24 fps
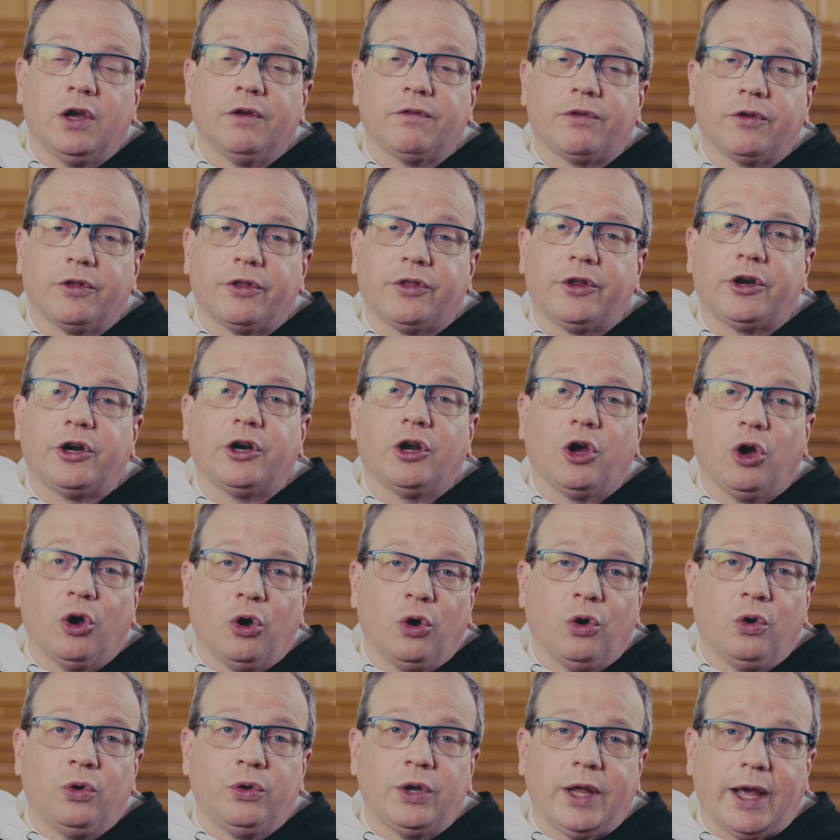for their
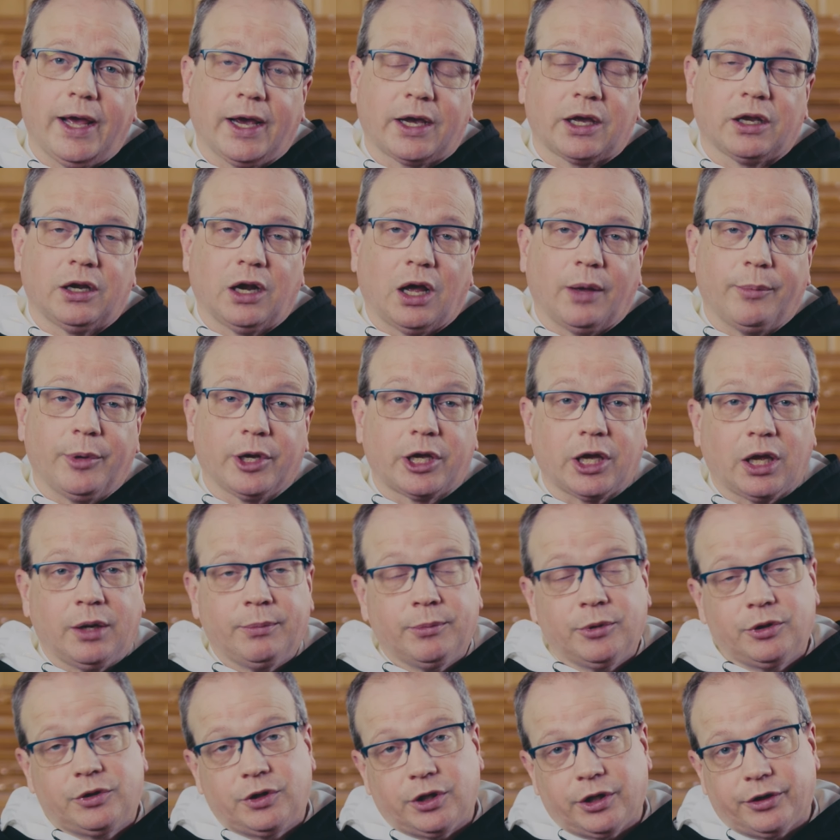own economic and
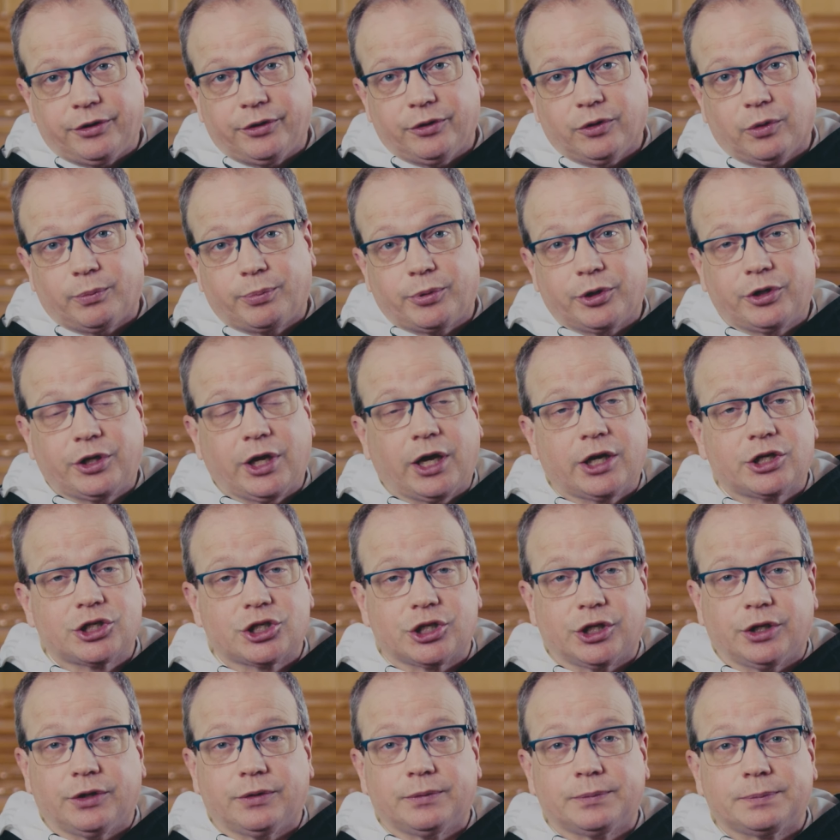material
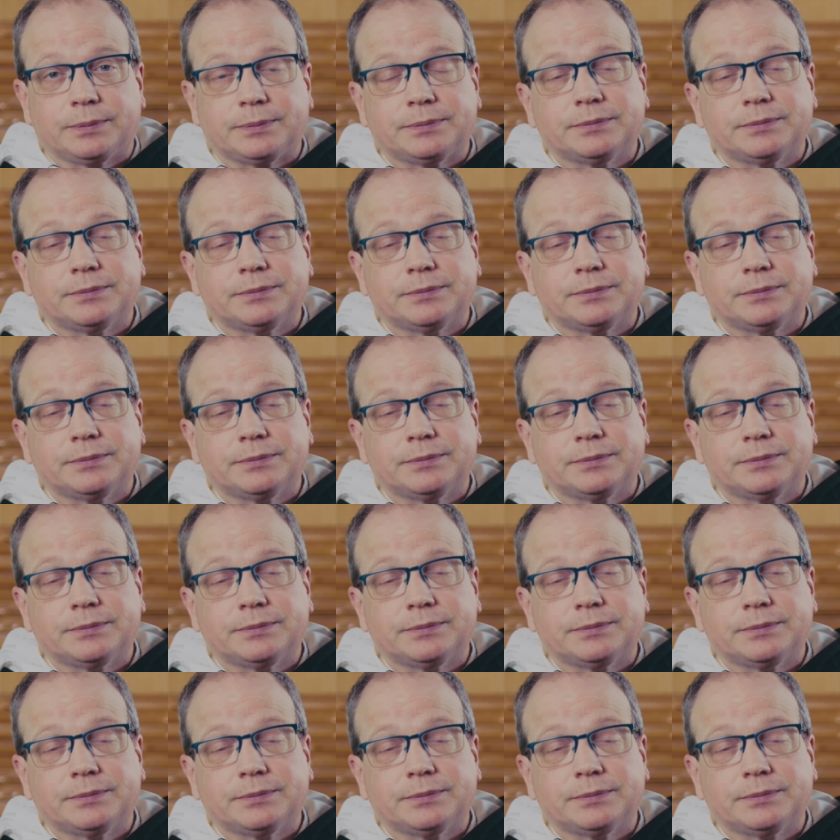protection.